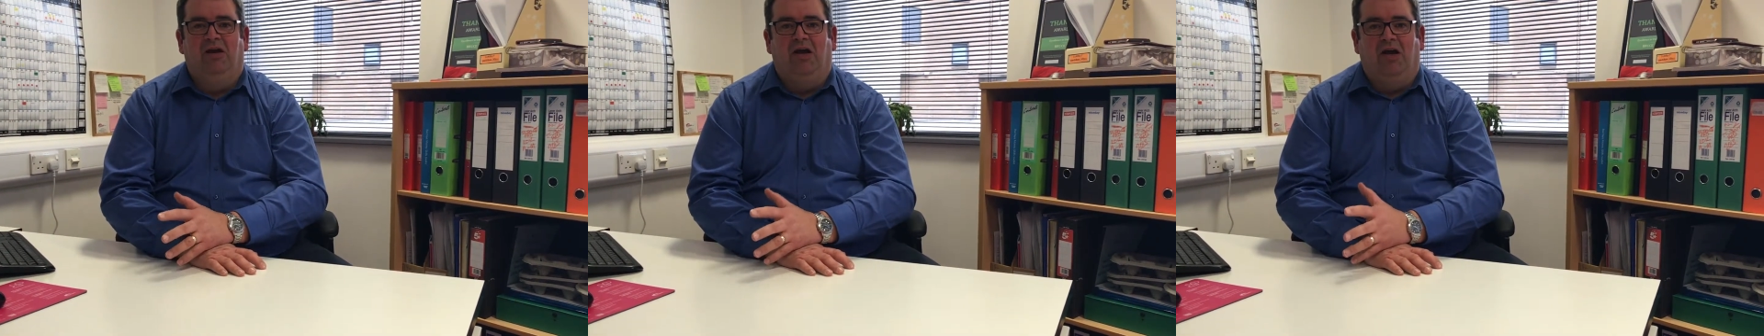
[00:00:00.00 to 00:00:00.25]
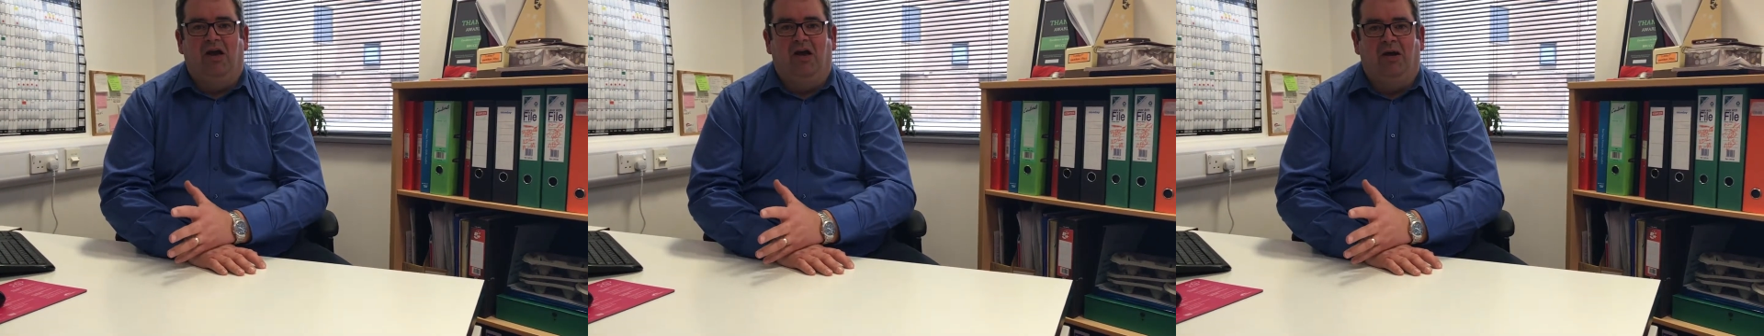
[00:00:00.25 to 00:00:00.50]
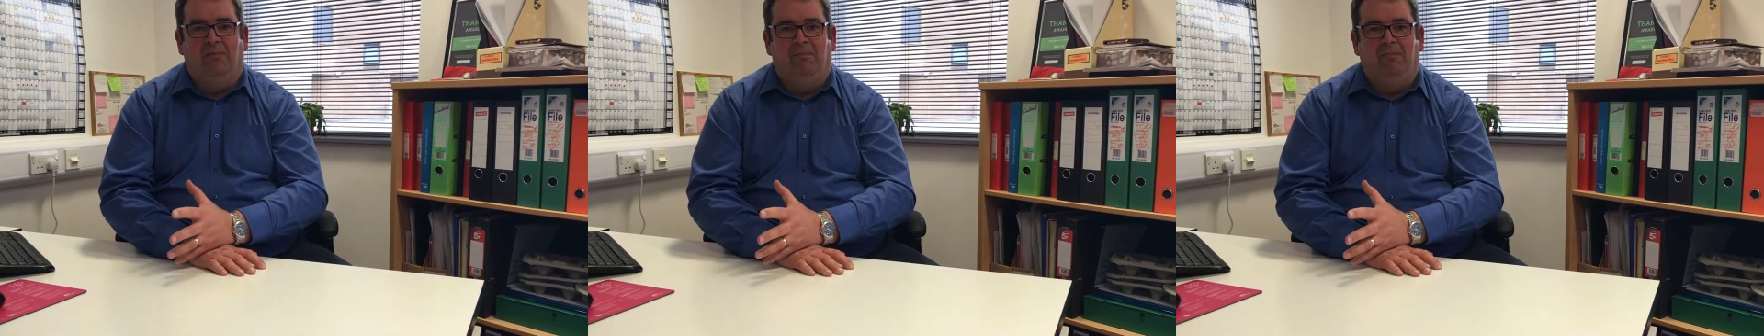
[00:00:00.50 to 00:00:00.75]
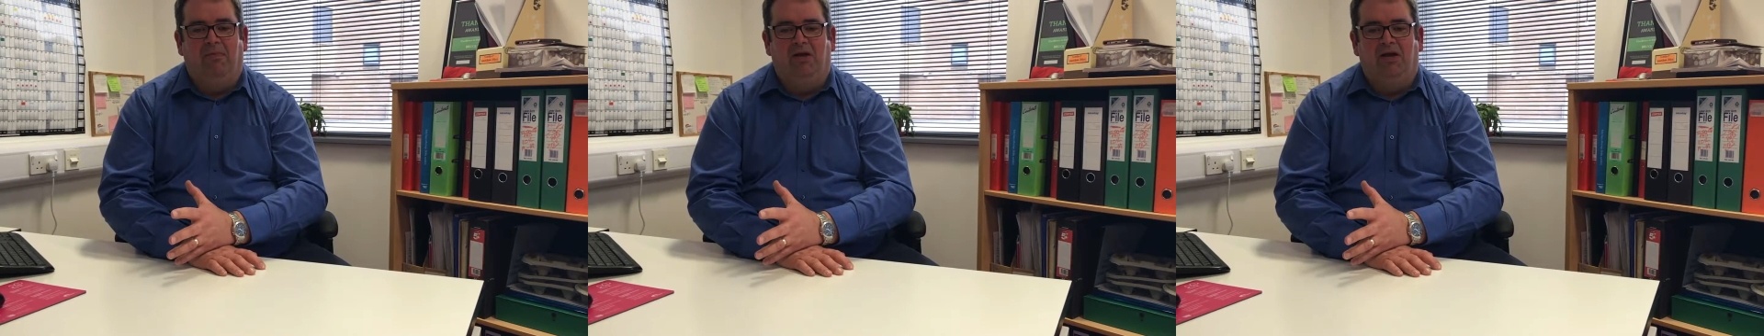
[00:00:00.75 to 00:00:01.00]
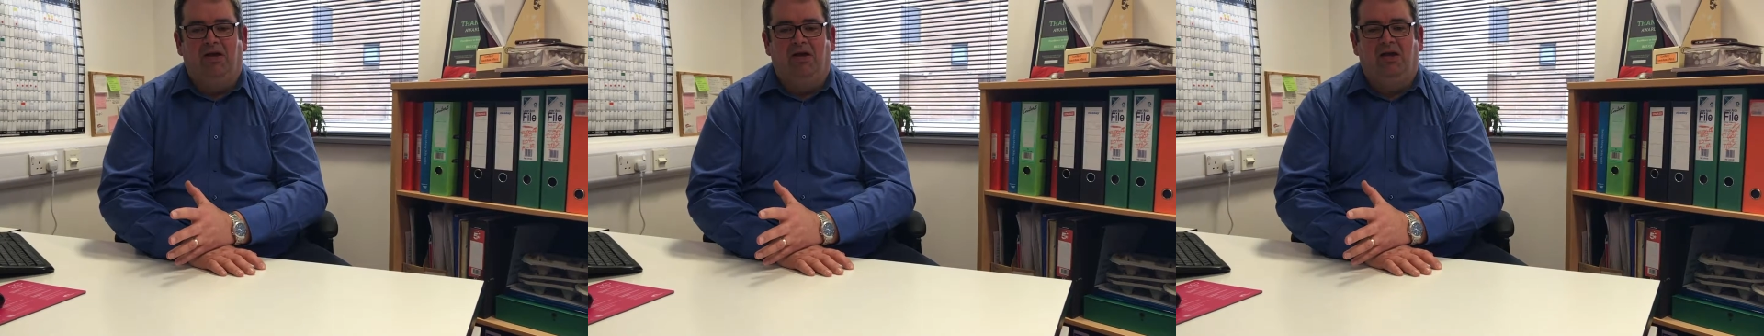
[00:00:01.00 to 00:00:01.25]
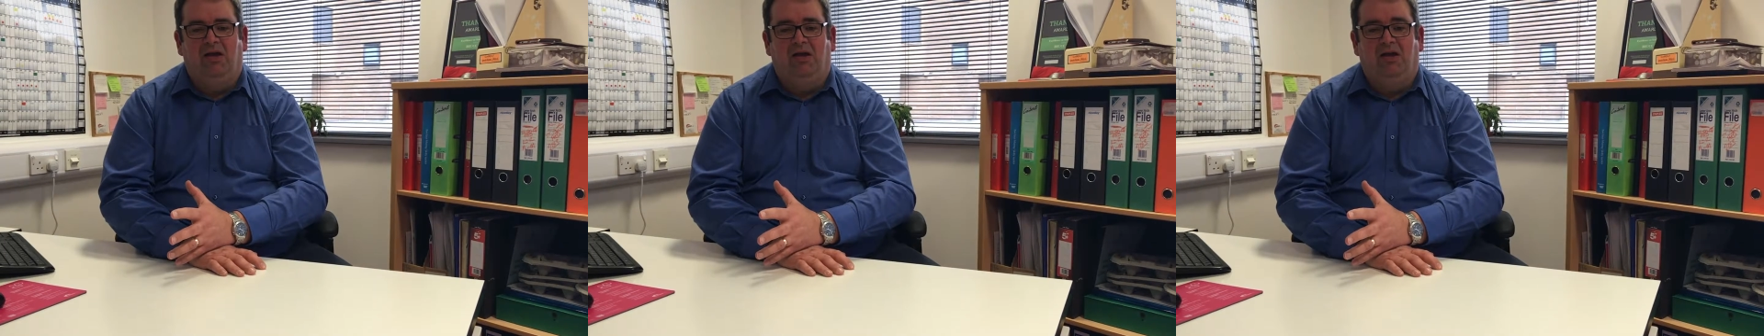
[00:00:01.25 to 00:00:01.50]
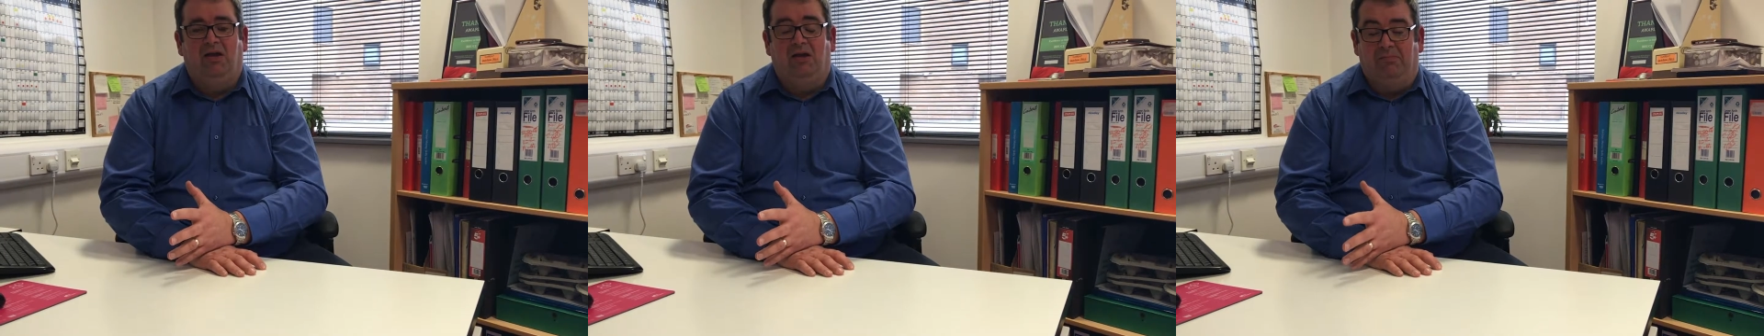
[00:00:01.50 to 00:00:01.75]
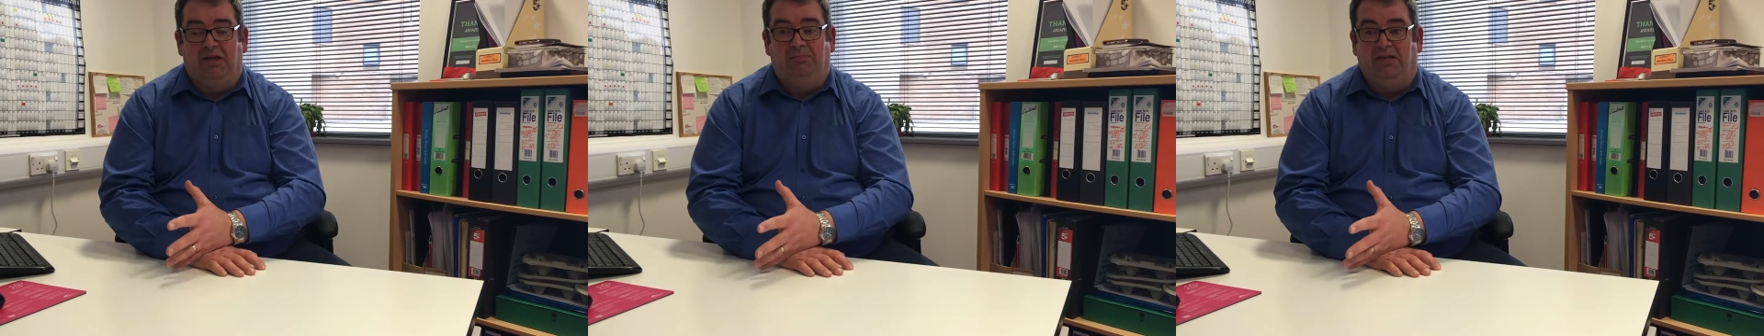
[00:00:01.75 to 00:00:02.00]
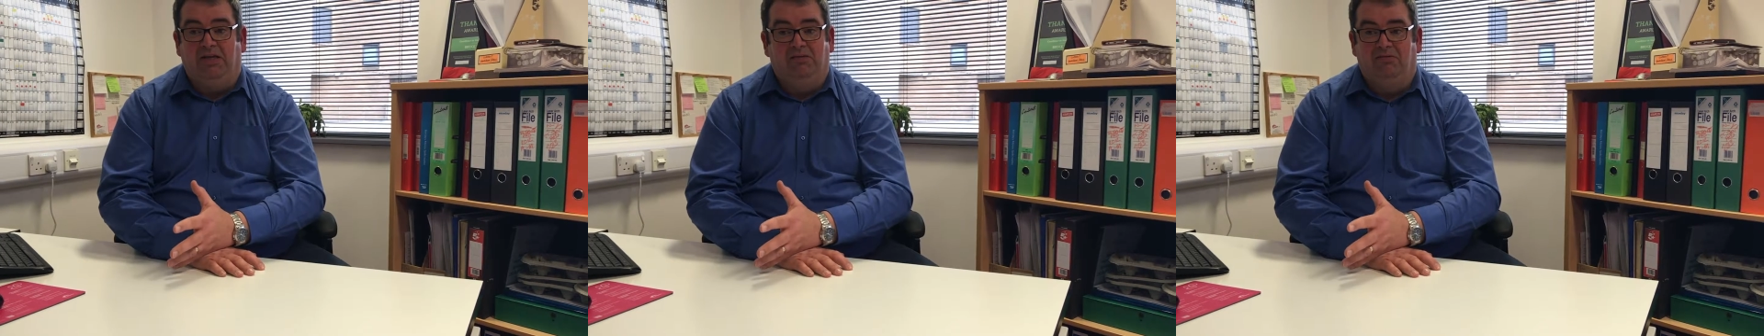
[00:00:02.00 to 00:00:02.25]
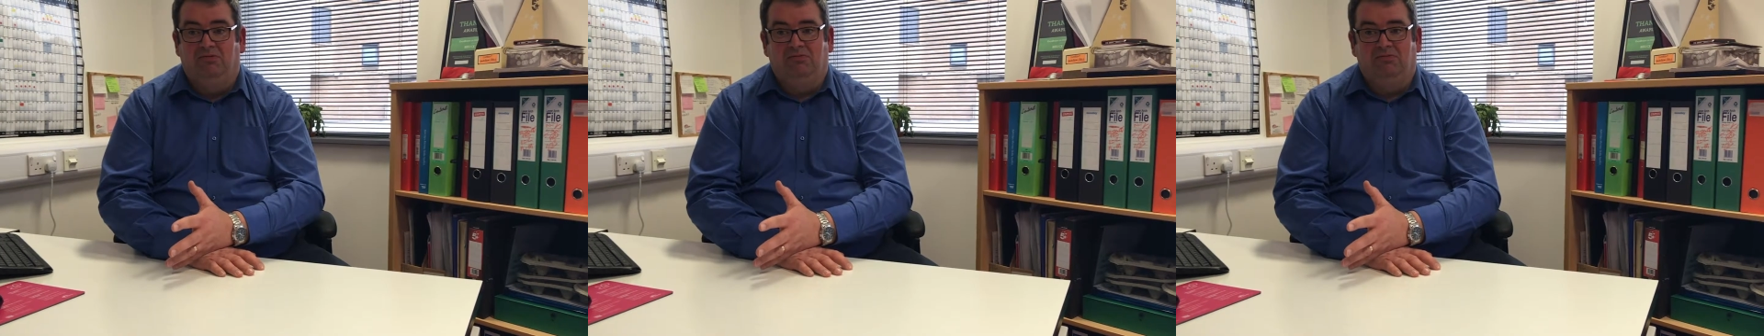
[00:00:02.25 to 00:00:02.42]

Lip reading: that made me